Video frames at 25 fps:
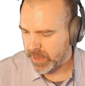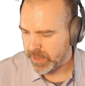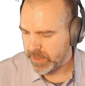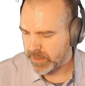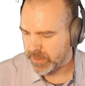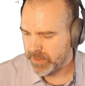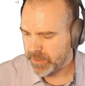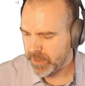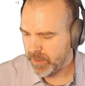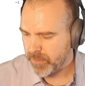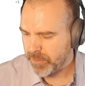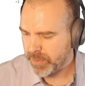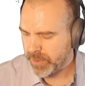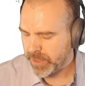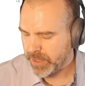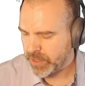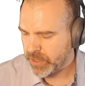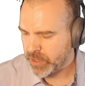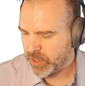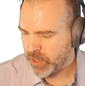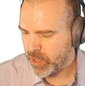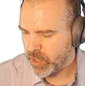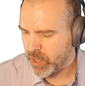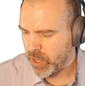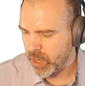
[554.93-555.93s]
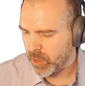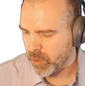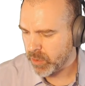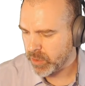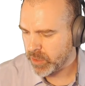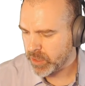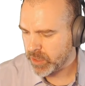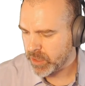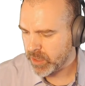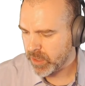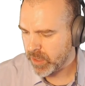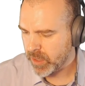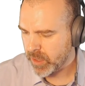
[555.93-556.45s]
is simply to
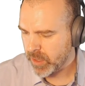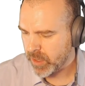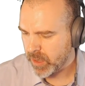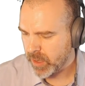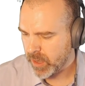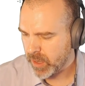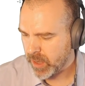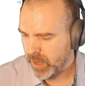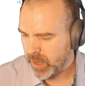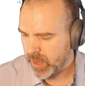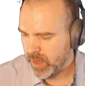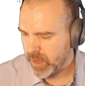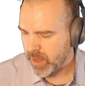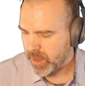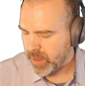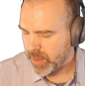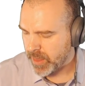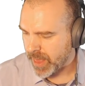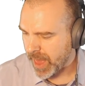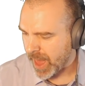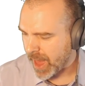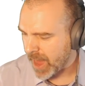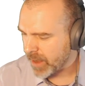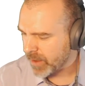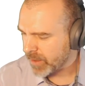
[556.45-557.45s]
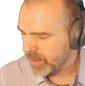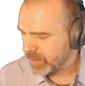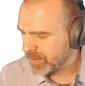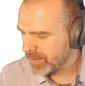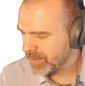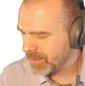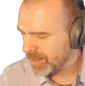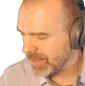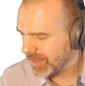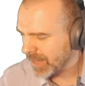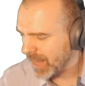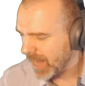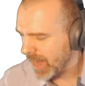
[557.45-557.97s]
note that this
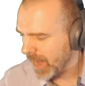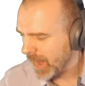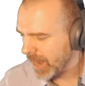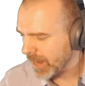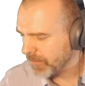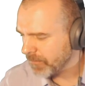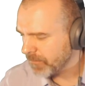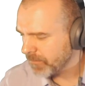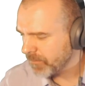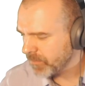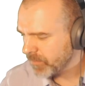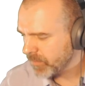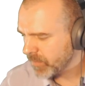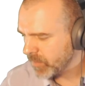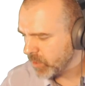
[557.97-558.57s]
is a line.